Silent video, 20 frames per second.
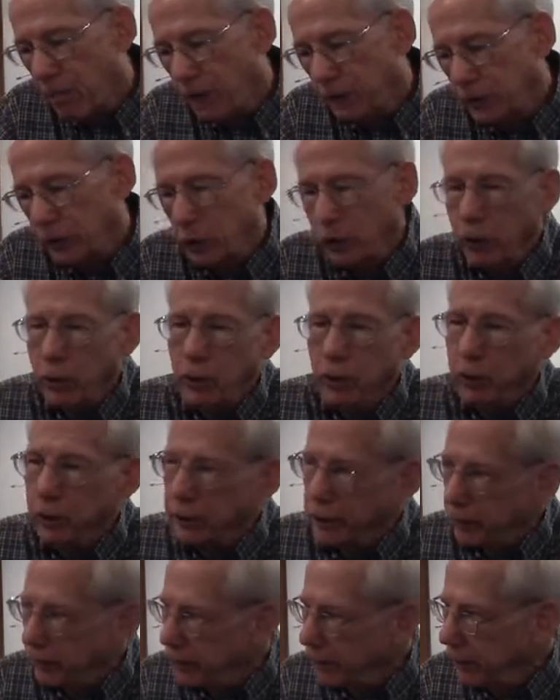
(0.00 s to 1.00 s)
much
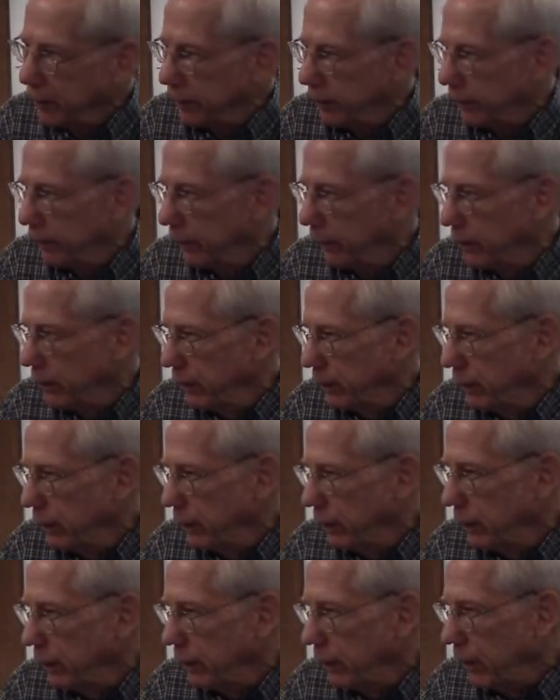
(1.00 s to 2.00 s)
earlier
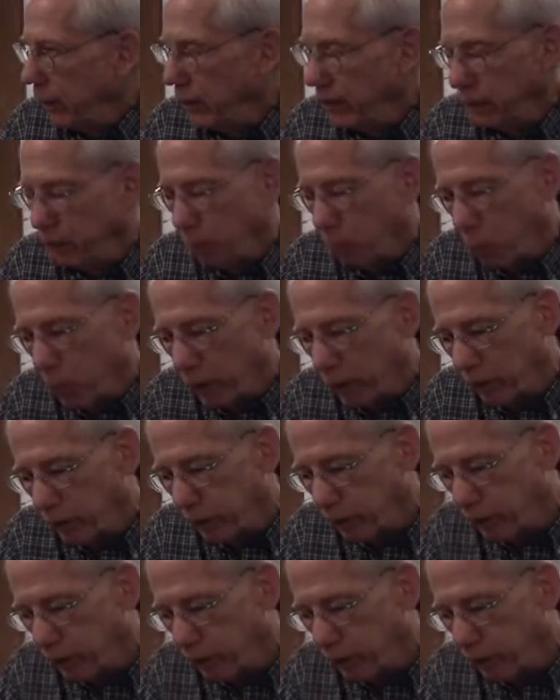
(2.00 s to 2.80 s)
and in what